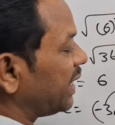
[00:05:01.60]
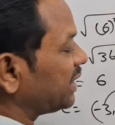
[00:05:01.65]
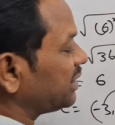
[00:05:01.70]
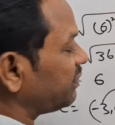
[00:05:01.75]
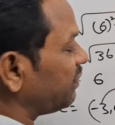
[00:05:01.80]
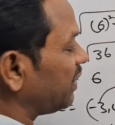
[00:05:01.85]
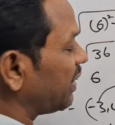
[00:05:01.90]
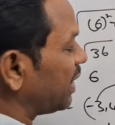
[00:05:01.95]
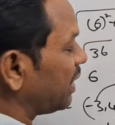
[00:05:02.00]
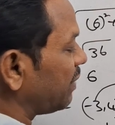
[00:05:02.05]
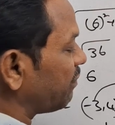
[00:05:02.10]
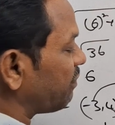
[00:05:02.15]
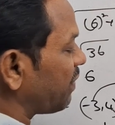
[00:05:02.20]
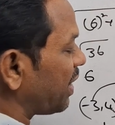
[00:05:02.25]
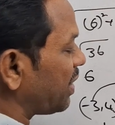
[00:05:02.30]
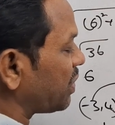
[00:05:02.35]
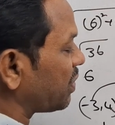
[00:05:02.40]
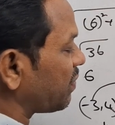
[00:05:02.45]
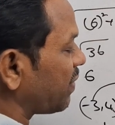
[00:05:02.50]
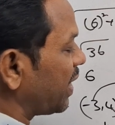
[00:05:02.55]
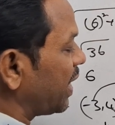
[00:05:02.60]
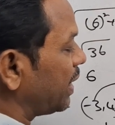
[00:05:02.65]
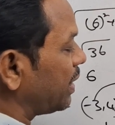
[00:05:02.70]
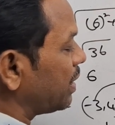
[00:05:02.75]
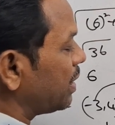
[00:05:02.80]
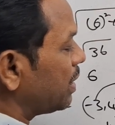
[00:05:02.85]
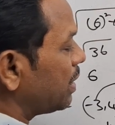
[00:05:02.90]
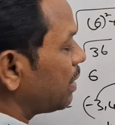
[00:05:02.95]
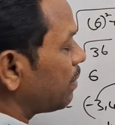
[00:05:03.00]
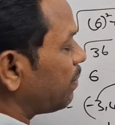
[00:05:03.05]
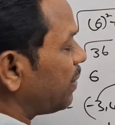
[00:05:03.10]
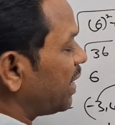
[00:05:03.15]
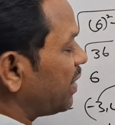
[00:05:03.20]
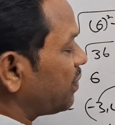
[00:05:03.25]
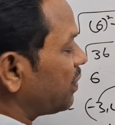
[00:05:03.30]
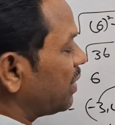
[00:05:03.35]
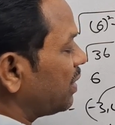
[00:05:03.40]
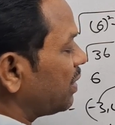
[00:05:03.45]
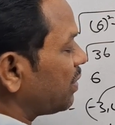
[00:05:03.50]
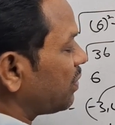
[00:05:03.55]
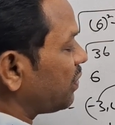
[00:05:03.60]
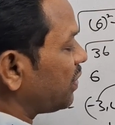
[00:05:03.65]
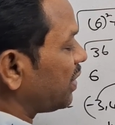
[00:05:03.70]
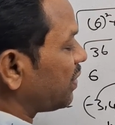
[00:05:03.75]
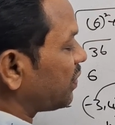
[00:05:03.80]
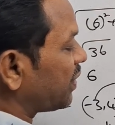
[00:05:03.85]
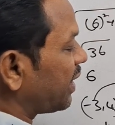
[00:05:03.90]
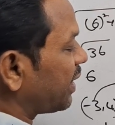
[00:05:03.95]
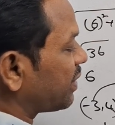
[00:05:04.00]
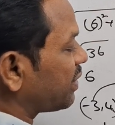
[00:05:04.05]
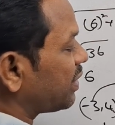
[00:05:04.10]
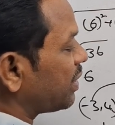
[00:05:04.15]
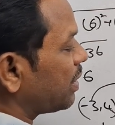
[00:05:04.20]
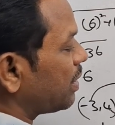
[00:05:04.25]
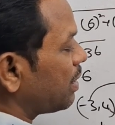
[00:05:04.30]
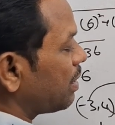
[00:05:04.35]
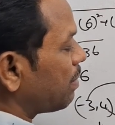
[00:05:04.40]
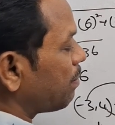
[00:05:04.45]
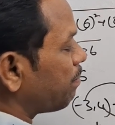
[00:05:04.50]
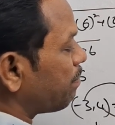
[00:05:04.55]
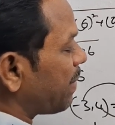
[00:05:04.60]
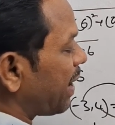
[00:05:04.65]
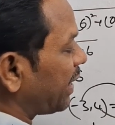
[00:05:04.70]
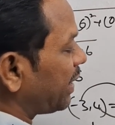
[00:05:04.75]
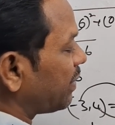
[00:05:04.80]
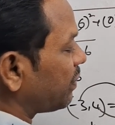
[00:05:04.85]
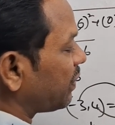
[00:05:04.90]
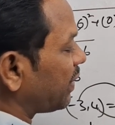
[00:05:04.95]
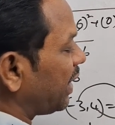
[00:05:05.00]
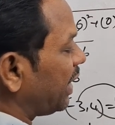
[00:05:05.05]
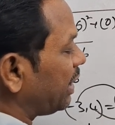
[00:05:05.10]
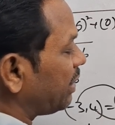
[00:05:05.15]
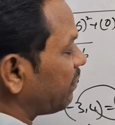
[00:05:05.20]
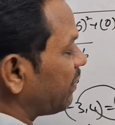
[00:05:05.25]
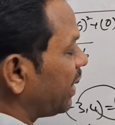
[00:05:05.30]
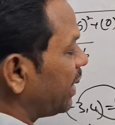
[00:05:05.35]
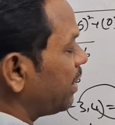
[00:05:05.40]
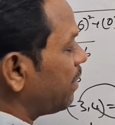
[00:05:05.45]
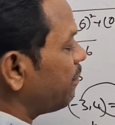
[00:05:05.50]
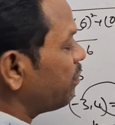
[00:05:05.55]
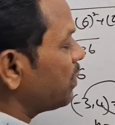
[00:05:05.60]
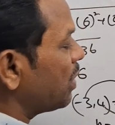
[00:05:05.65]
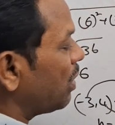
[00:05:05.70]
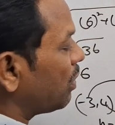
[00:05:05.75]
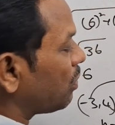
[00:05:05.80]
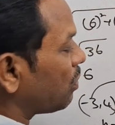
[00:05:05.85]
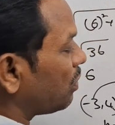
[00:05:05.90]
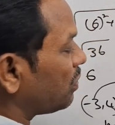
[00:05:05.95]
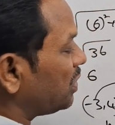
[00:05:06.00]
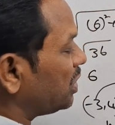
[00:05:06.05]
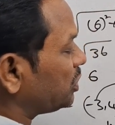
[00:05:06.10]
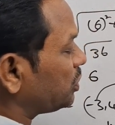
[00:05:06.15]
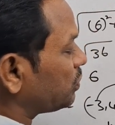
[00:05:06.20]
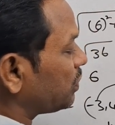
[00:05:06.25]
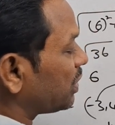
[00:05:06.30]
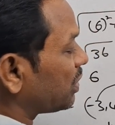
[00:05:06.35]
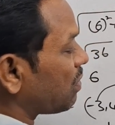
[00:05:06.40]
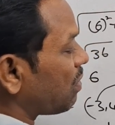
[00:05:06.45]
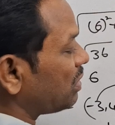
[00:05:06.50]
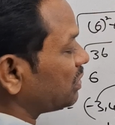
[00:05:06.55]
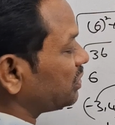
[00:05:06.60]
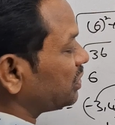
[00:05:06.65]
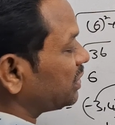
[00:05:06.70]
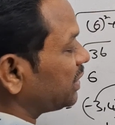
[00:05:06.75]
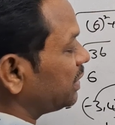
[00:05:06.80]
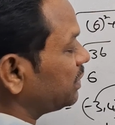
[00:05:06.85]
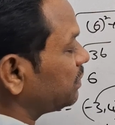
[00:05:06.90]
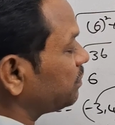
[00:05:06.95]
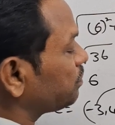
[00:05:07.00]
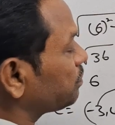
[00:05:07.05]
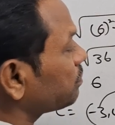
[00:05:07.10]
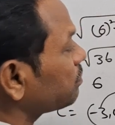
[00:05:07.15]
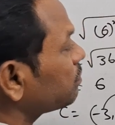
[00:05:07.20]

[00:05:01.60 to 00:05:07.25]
next we'll get y square plus 6x minus 8y. Now these two are constants.